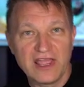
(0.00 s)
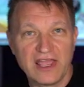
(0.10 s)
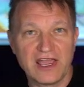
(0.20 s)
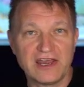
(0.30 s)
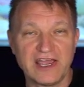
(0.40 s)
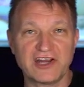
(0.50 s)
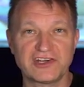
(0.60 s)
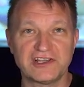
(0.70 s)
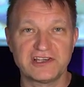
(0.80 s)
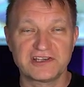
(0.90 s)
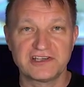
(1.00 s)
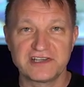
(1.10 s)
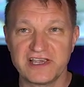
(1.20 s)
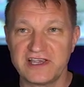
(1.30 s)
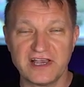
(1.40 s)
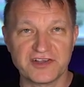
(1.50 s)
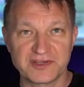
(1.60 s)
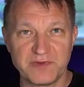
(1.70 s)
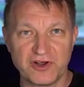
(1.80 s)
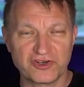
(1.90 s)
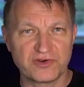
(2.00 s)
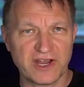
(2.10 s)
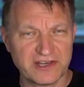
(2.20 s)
And actually, this is a small truck.